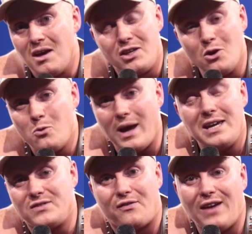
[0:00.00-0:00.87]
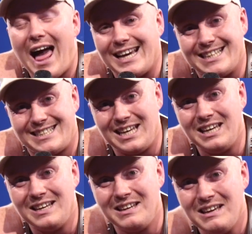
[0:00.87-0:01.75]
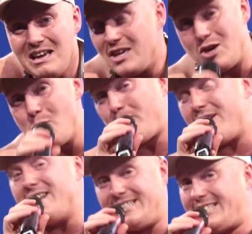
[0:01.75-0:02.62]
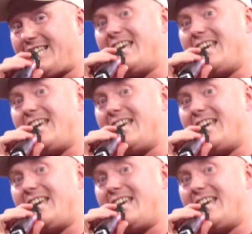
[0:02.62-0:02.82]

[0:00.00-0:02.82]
you waved your flags. You printed your